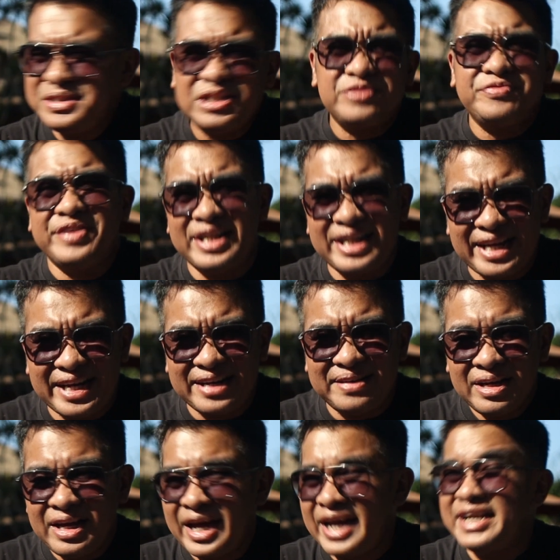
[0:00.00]
just fill in
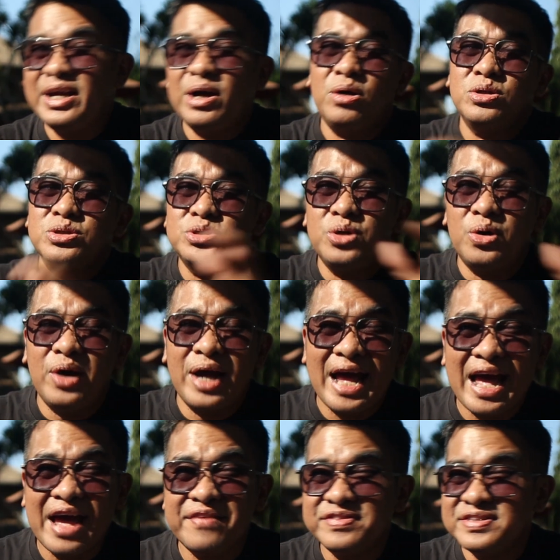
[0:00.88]
and they also
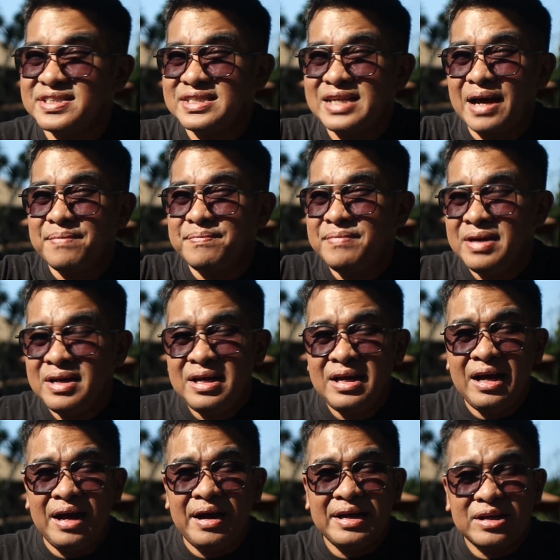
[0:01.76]
have some
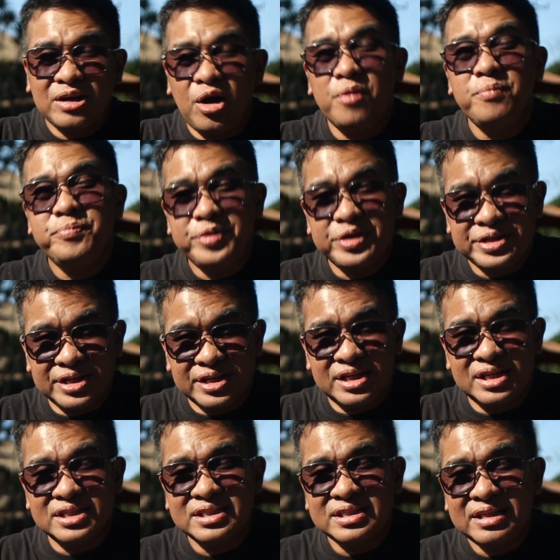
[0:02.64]

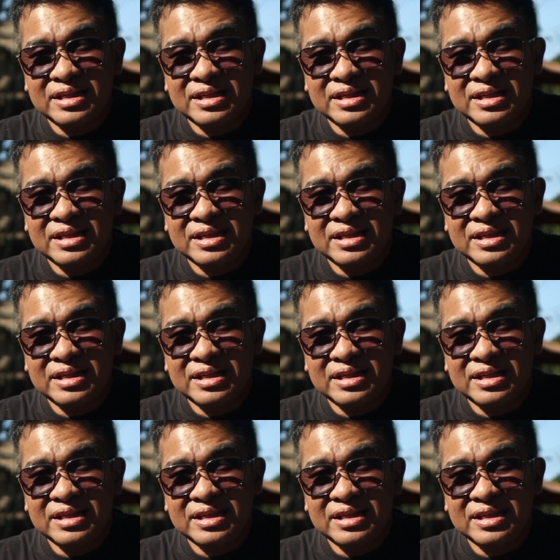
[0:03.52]
computers